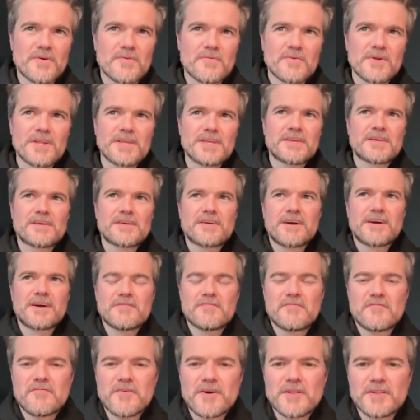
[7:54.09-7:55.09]
really
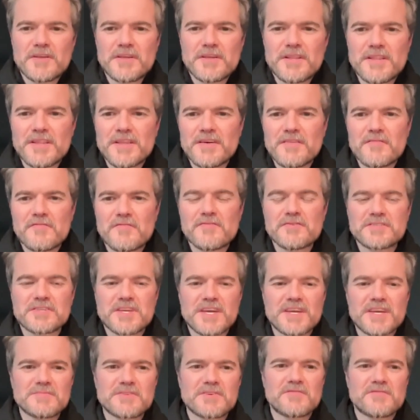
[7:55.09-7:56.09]
kind of fell in love. The
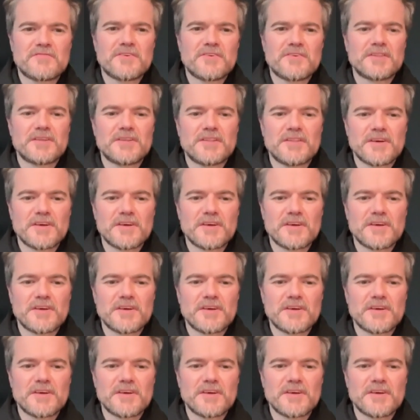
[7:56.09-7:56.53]
first games I fell